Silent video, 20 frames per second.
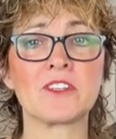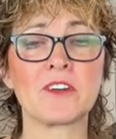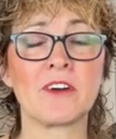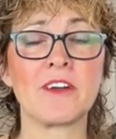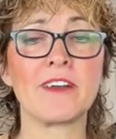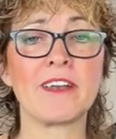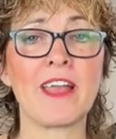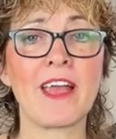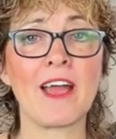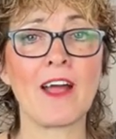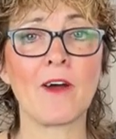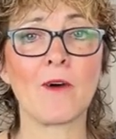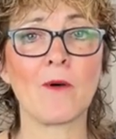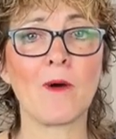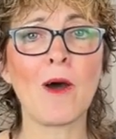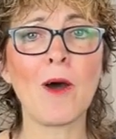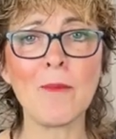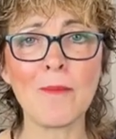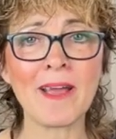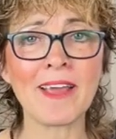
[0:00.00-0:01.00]
start
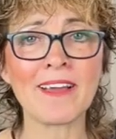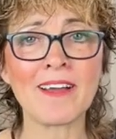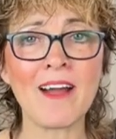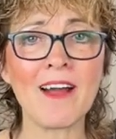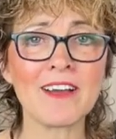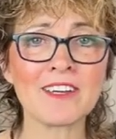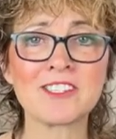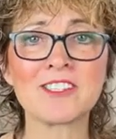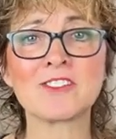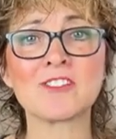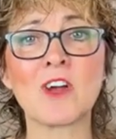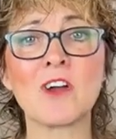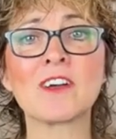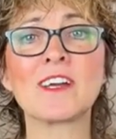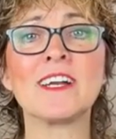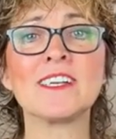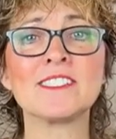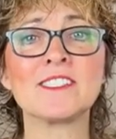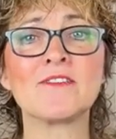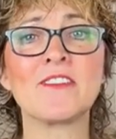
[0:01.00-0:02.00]
now. Oh my gosh, there's all
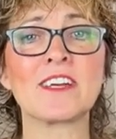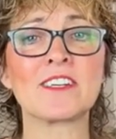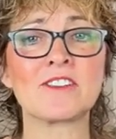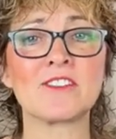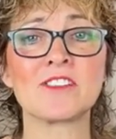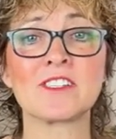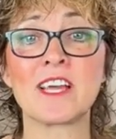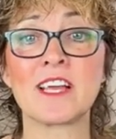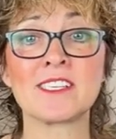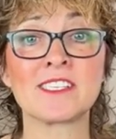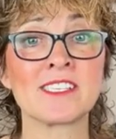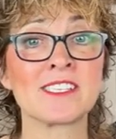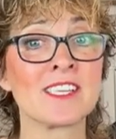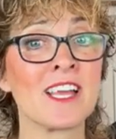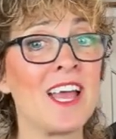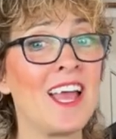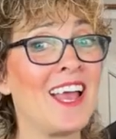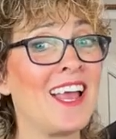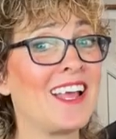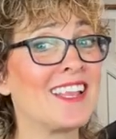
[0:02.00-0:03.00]
kinds of
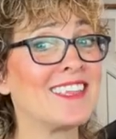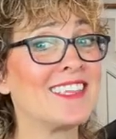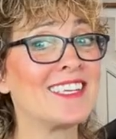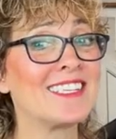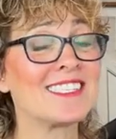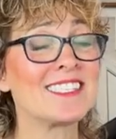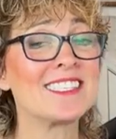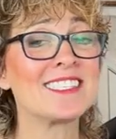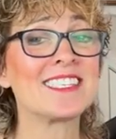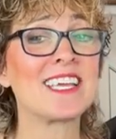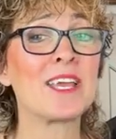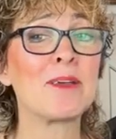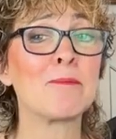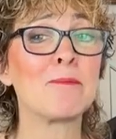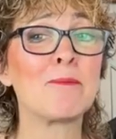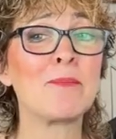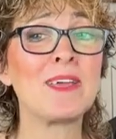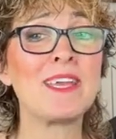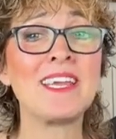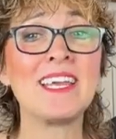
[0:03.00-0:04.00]
exercises. This is
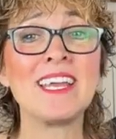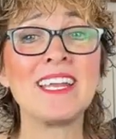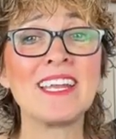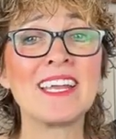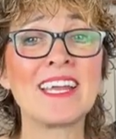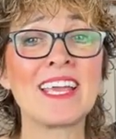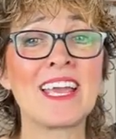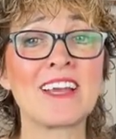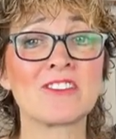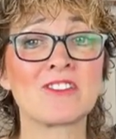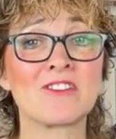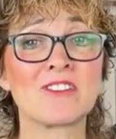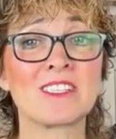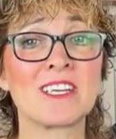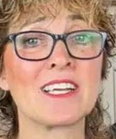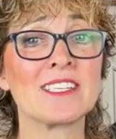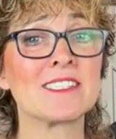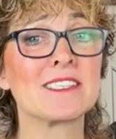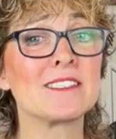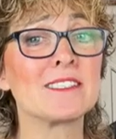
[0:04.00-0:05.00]
a beginning
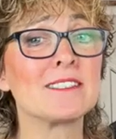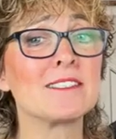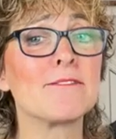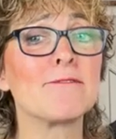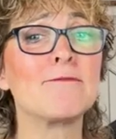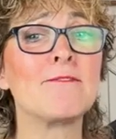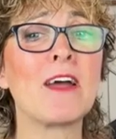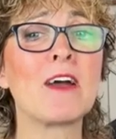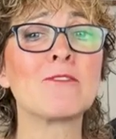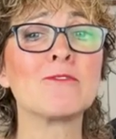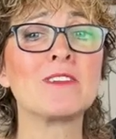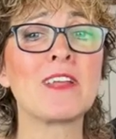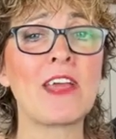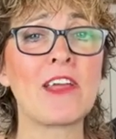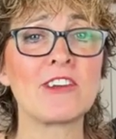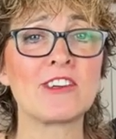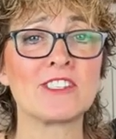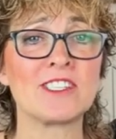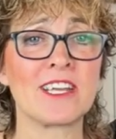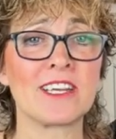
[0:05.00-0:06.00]
exercise. This is a
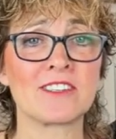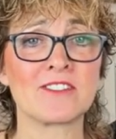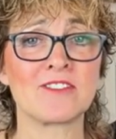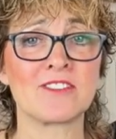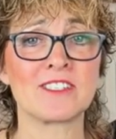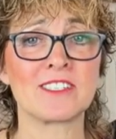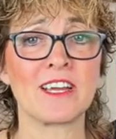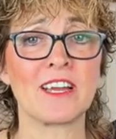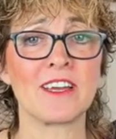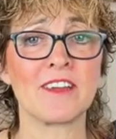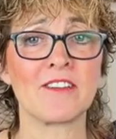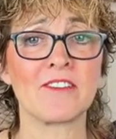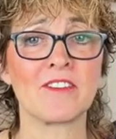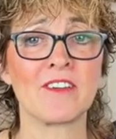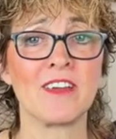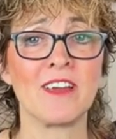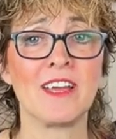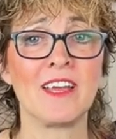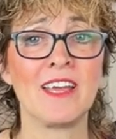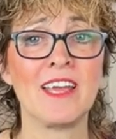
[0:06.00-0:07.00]
foundation
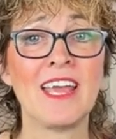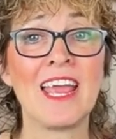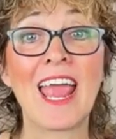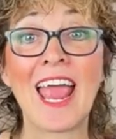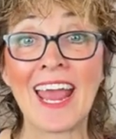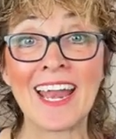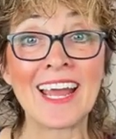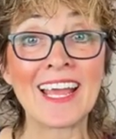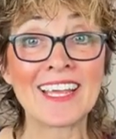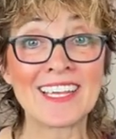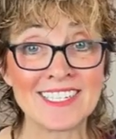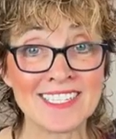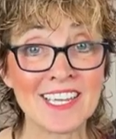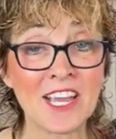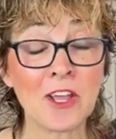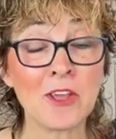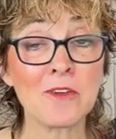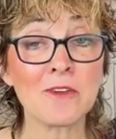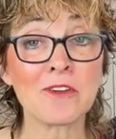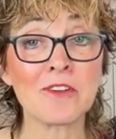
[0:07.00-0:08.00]
exercise. And I can
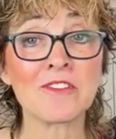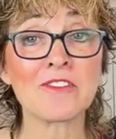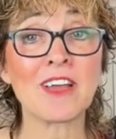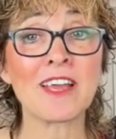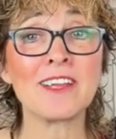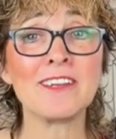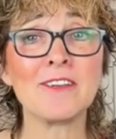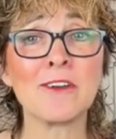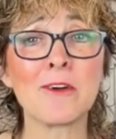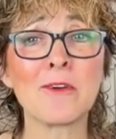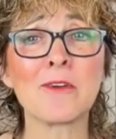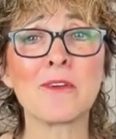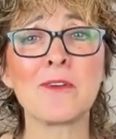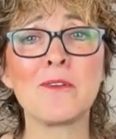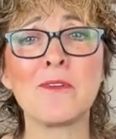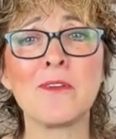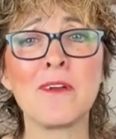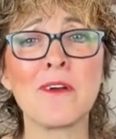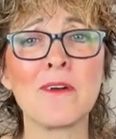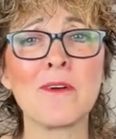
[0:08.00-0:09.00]
tell you, because I know
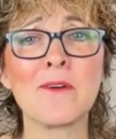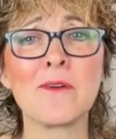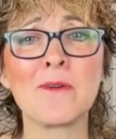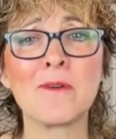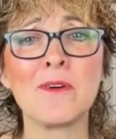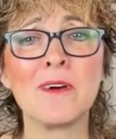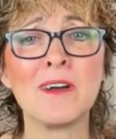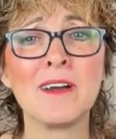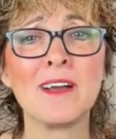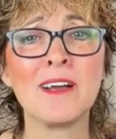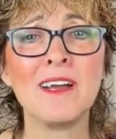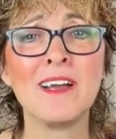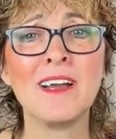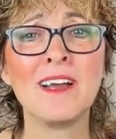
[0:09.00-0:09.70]
you know,